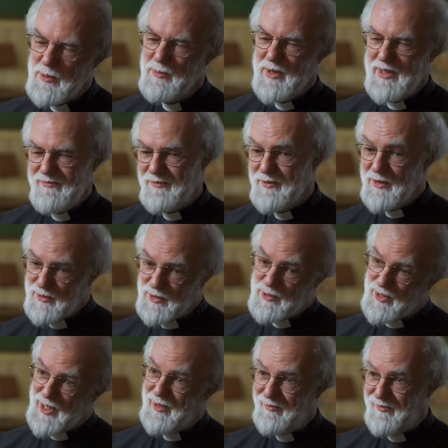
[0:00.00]
well, we've got to
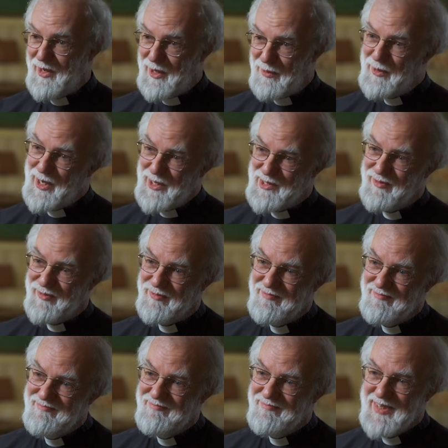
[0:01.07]
try and find ways of
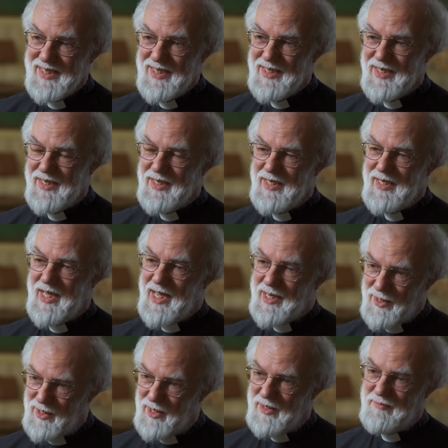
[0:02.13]

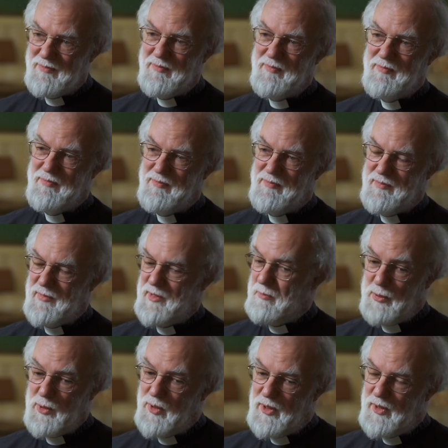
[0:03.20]
handling the
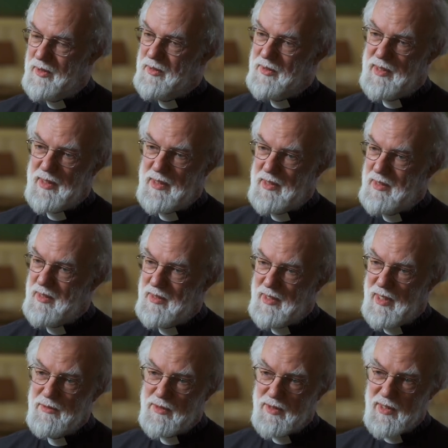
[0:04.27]
poor and the
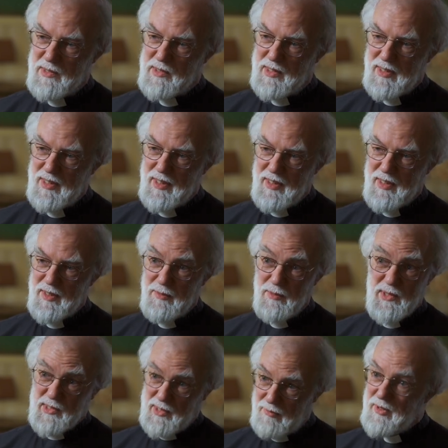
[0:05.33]
outcast
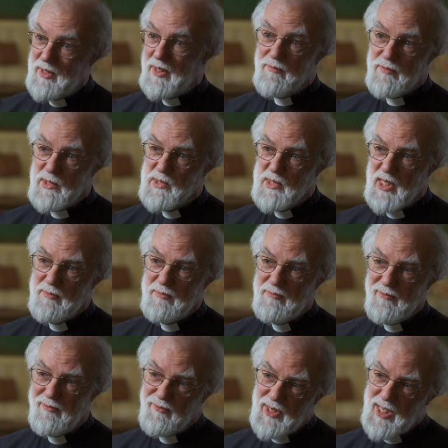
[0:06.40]
with something of the
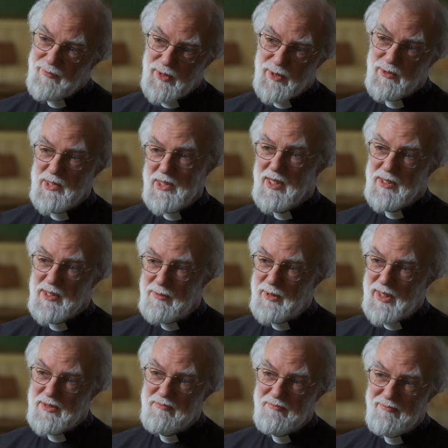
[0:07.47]
same flavor that Christianity
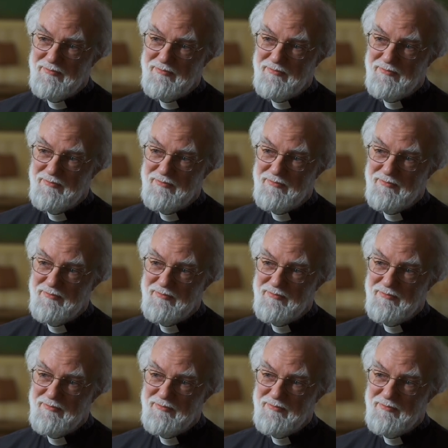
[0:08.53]
brings.